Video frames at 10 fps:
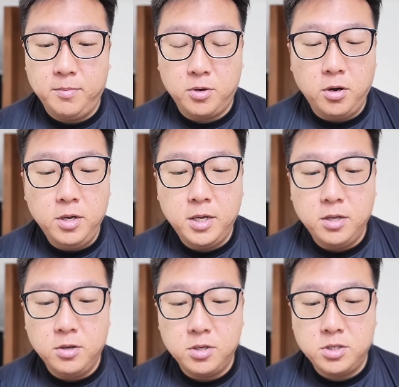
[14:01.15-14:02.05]
I'm calling
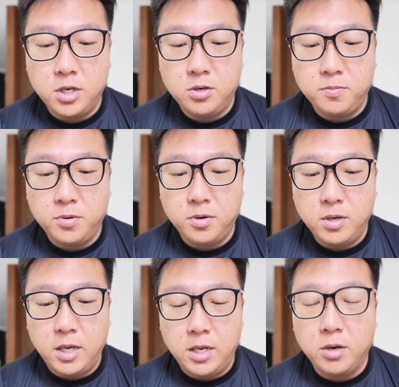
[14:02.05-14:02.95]
it not Shadow
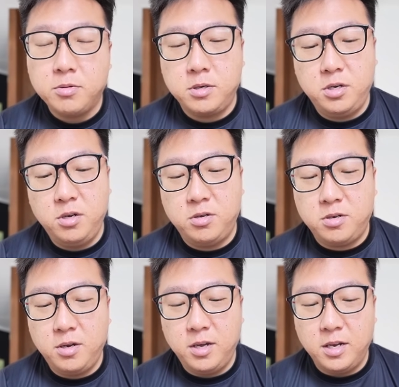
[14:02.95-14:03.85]
Ball. And oh
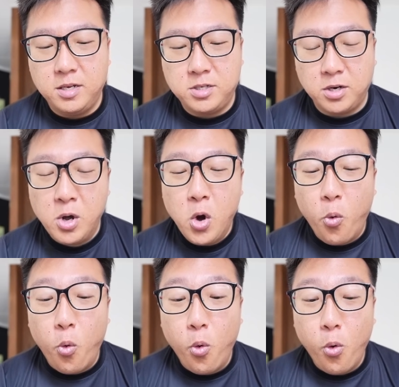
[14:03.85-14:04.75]
shit, it is Shadow.
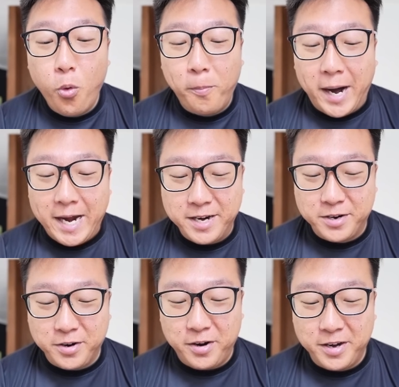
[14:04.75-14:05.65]
Oh my
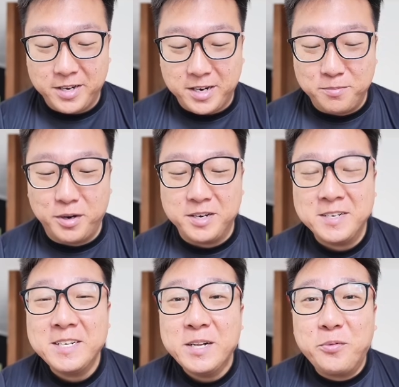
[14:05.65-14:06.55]
god, come on.
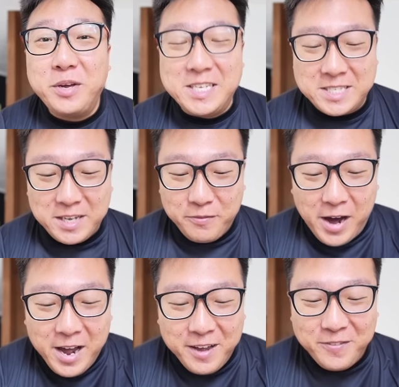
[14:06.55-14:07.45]
We
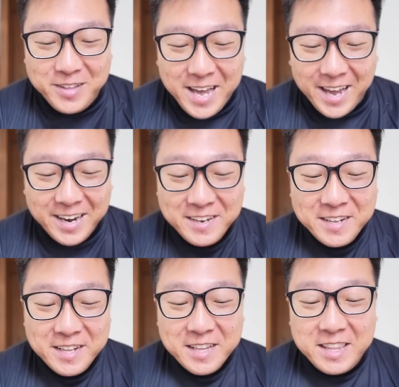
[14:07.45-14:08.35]
survived that.
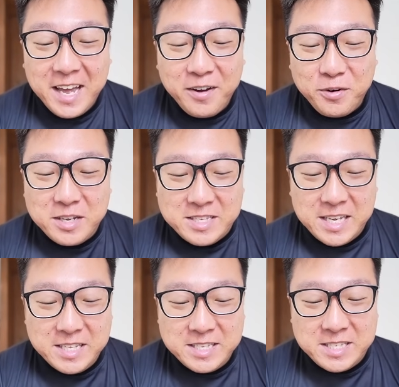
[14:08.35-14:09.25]
That was
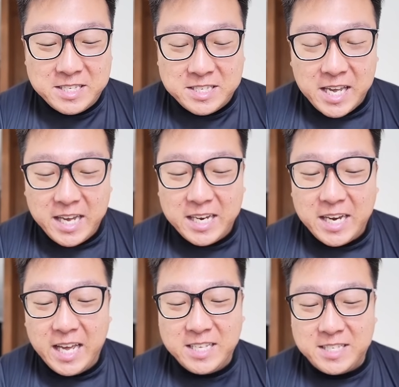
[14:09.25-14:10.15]
insane.
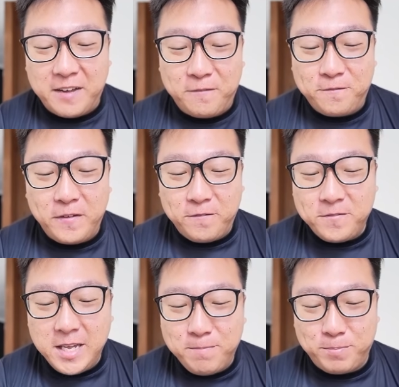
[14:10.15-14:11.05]
Less than
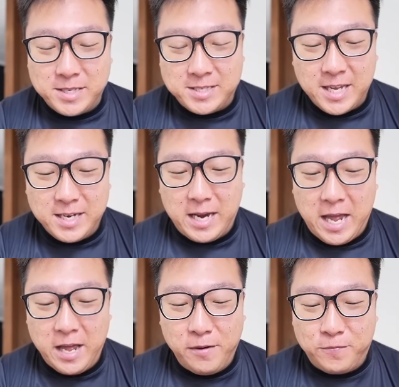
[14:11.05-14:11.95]
50%
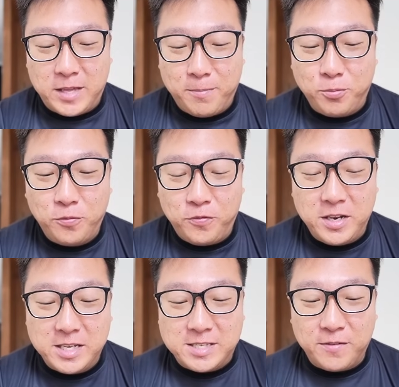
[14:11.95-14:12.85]
health Tapu
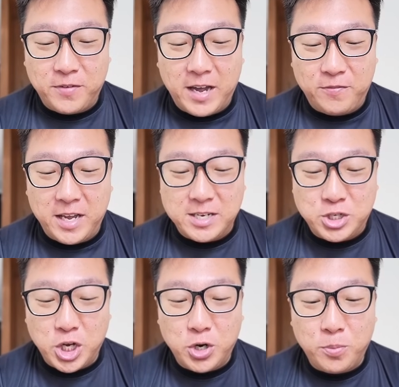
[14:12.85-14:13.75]
Fini survived a
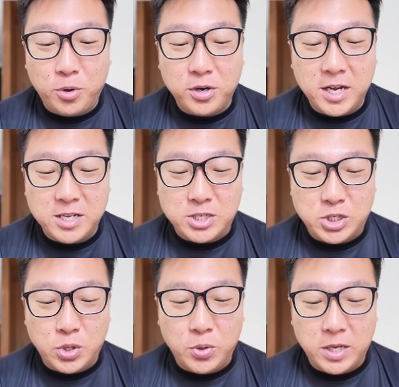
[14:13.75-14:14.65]
Shadow Ball. That is
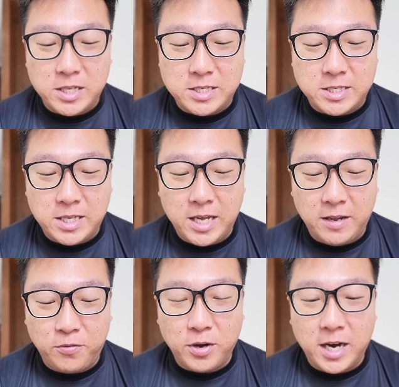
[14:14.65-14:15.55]
so insane
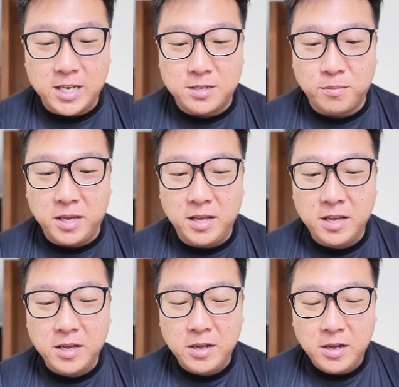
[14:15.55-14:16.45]
if you ask me.
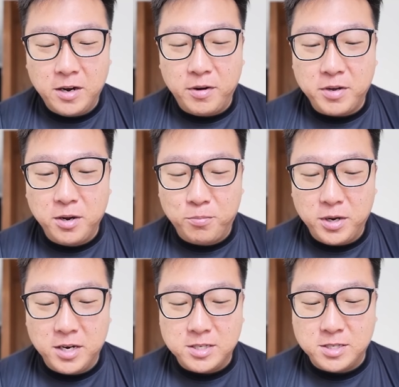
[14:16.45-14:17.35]
Alright, we're going to
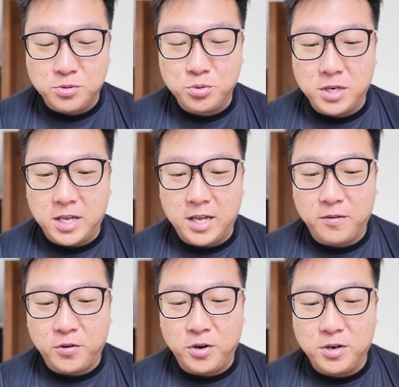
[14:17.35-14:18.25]
bring in the Zerud again,
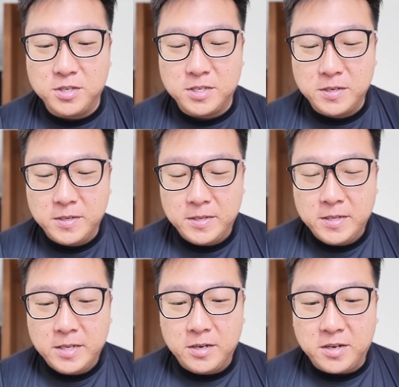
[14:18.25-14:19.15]
of course.
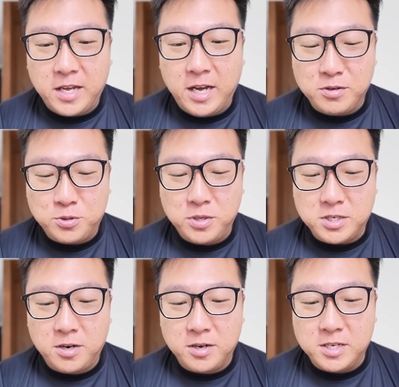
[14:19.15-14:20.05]
Okay, our
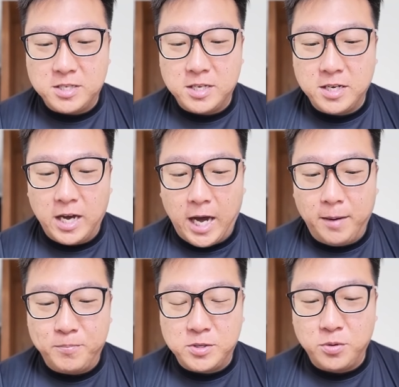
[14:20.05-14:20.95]
switch clock is
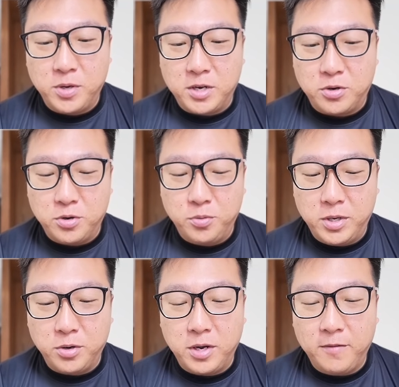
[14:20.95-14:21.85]
up, so we are good.
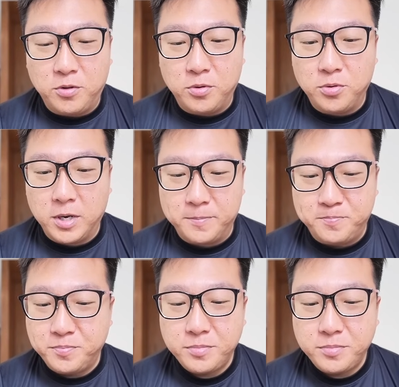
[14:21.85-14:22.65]
We don't have to...